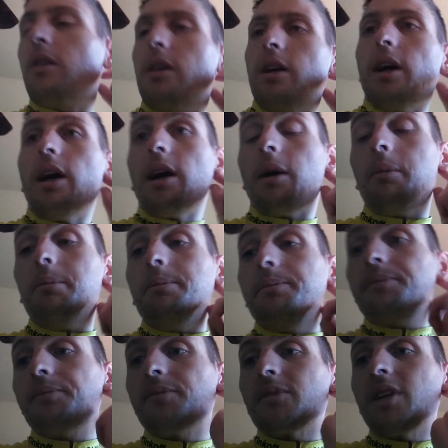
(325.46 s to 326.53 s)
But
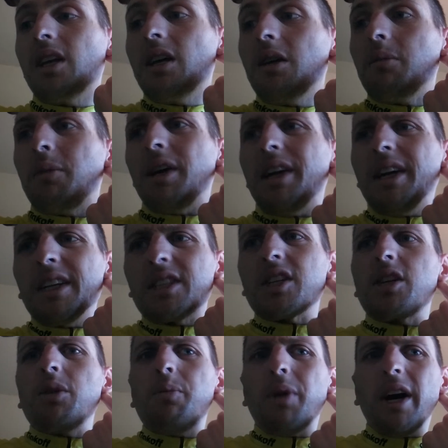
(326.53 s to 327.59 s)
it's a
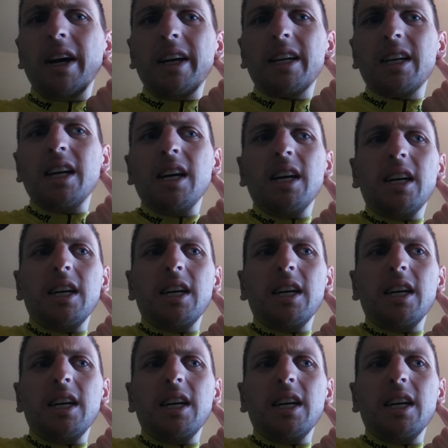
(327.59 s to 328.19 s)
good bike.